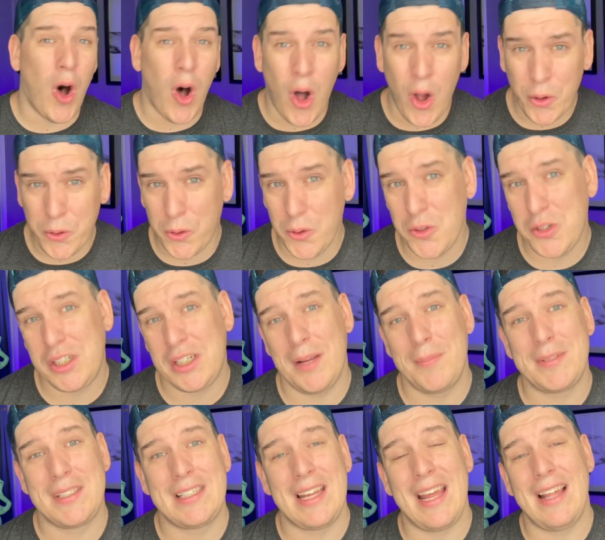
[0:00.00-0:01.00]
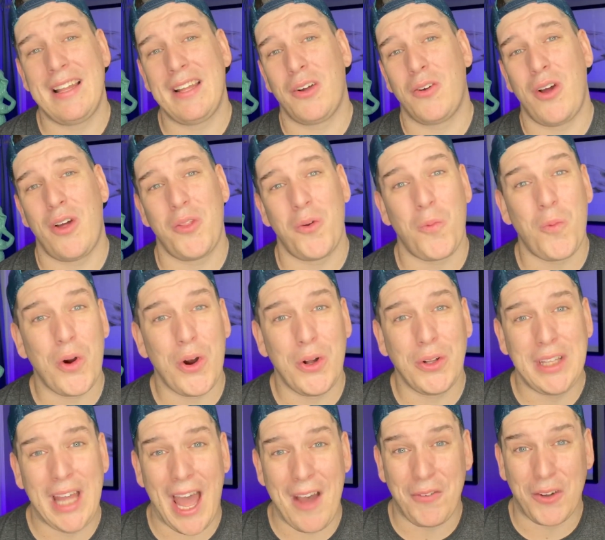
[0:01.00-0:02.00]
All cruise ships sailing around the
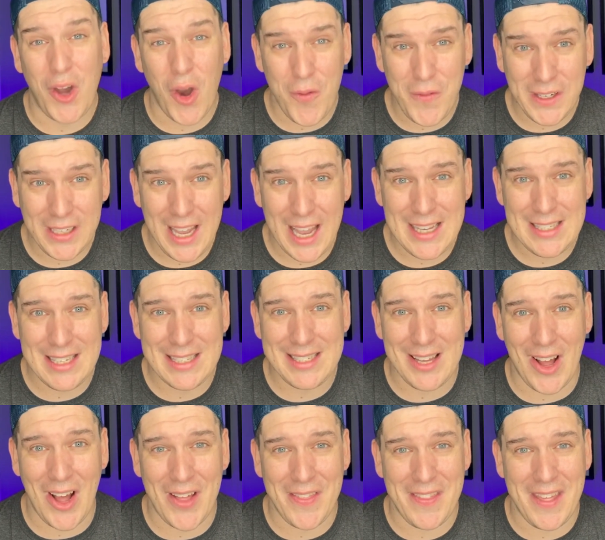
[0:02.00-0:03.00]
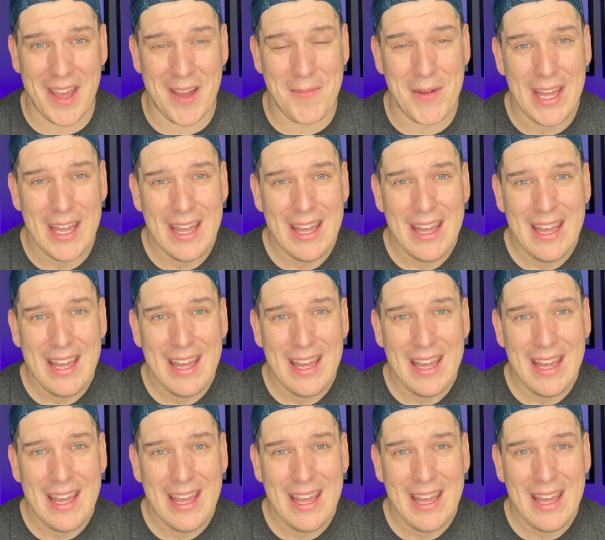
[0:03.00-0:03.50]
world have COVID cases on them,